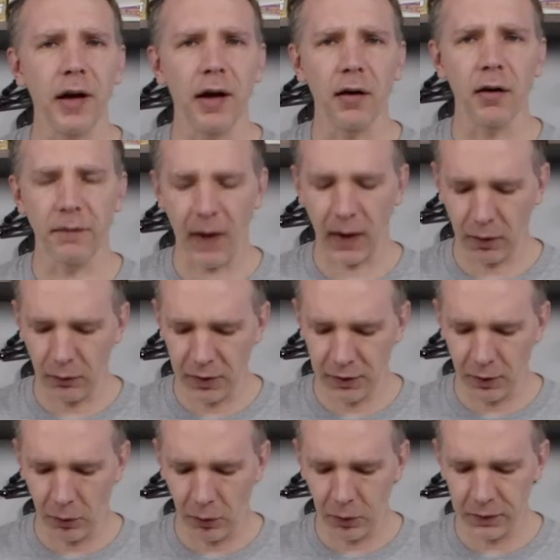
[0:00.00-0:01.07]
air
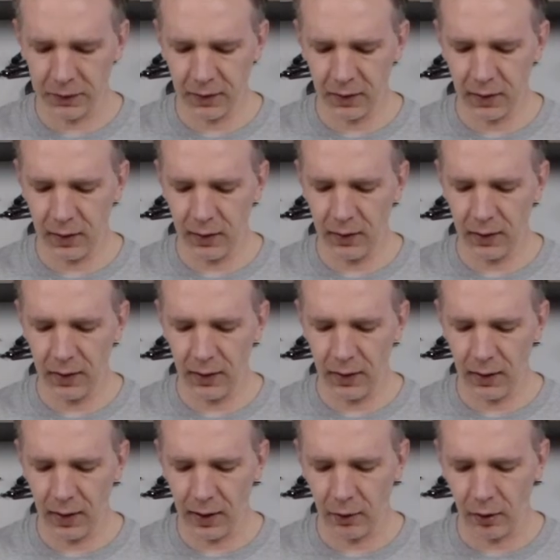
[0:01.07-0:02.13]
evacuation holes in
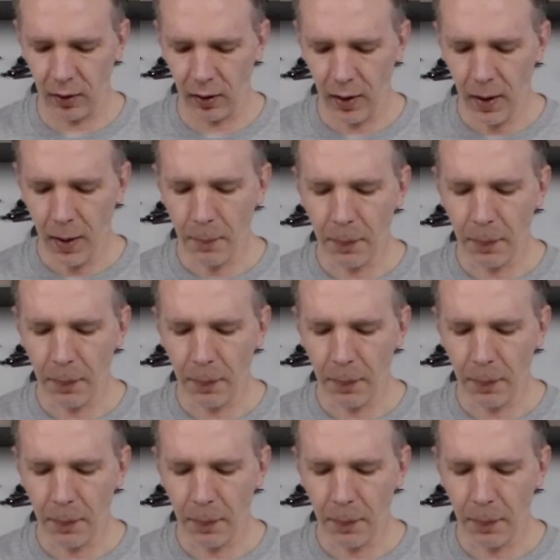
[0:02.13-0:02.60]
it at all,